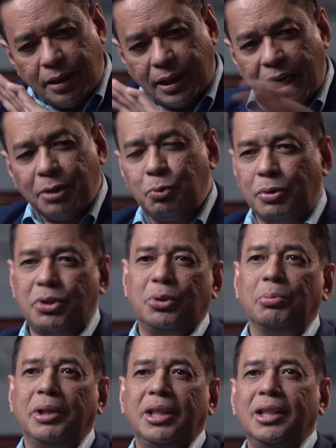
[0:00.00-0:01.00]
That was,
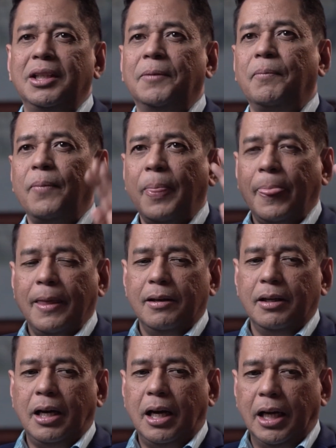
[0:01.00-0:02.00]
to me,
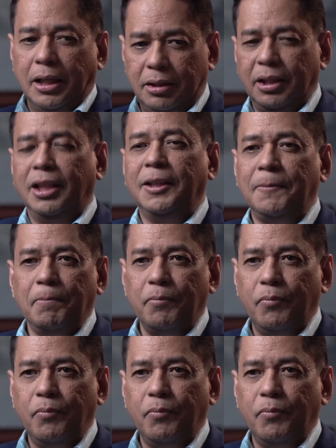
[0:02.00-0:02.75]
I think,